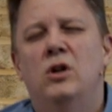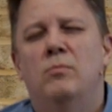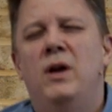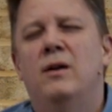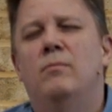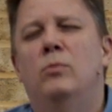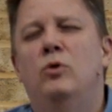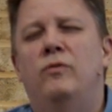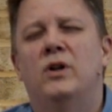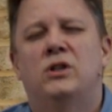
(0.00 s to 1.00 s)
May it
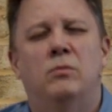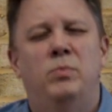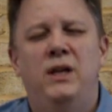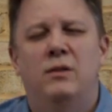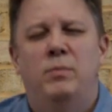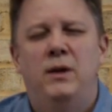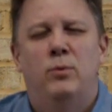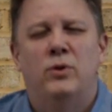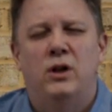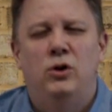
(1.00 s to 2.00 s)
move us to be the
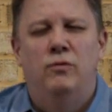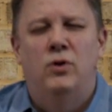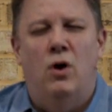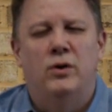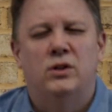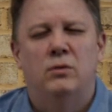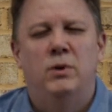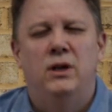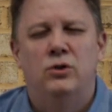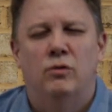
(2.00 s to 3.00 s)
people that you've called us to
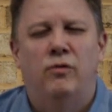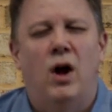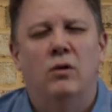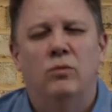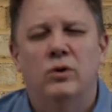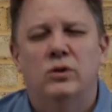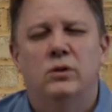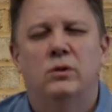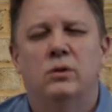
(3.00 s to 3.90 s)
be as your followers.